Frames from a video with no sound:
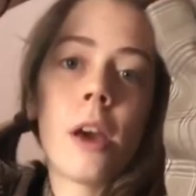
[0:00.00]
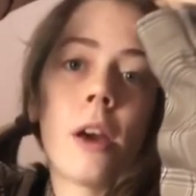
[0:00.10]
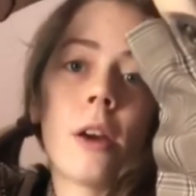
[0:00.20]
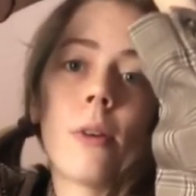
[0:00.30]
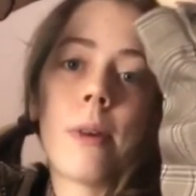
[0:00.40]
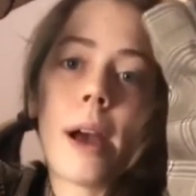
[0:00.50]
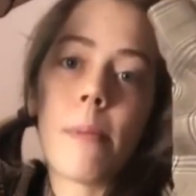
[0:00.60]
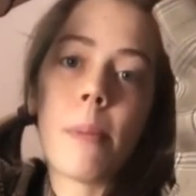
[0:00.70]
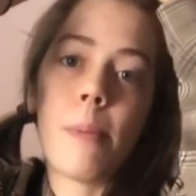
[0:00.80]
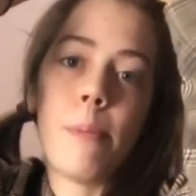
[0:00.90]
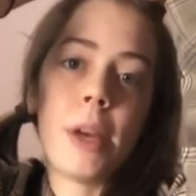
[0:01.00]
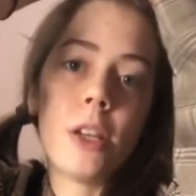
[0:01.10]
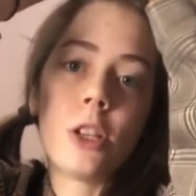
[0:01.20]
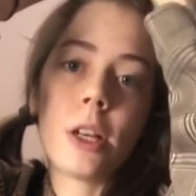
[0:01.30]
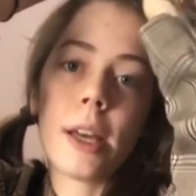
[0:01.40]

grab big chunk of